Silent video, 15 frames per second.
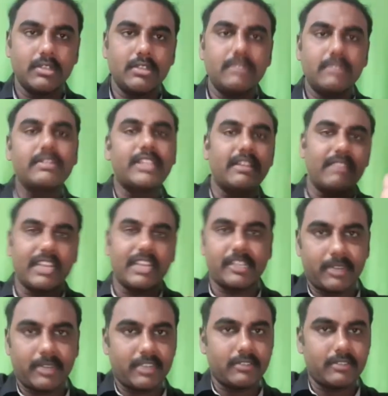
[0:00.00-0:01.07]
which I will
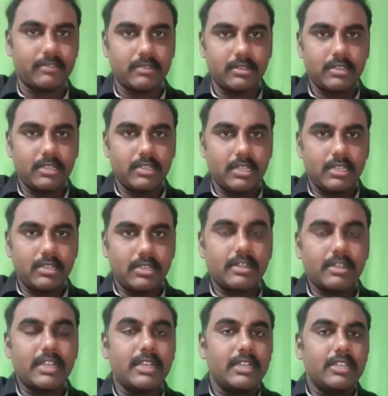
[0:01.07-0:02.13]
explain now.
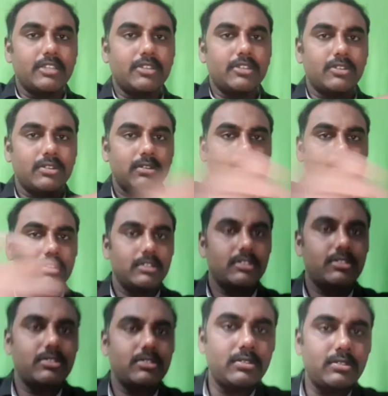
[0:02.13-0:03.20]
Okay, so
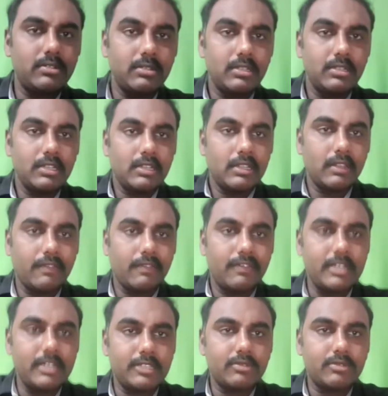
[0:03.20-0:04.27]
so the
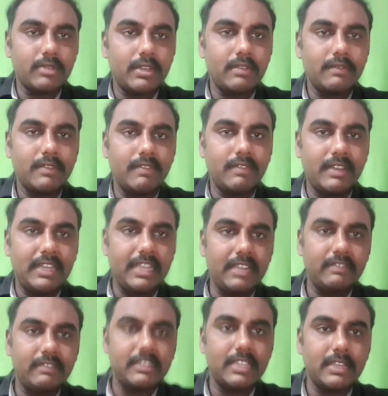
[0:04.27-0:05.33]
first one we will deal
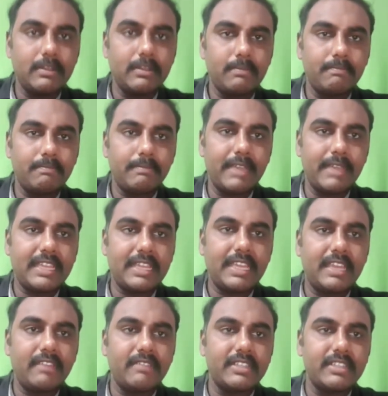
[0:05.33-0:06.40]
with the
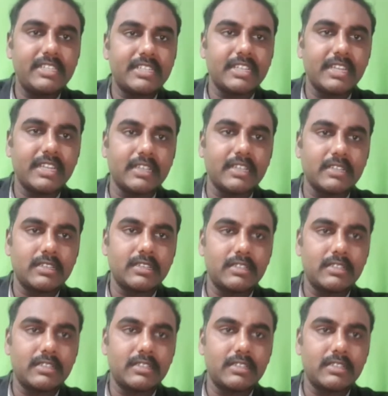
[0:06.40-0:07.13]
McEwan's triangle.